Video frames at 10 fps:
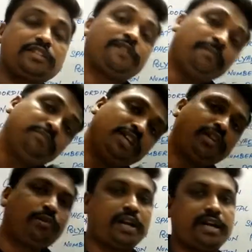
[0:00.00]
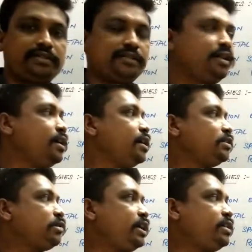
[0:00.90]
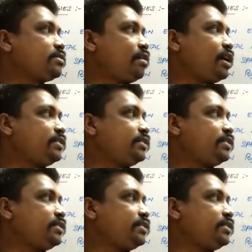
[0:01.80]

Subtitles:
from the donors. So it is called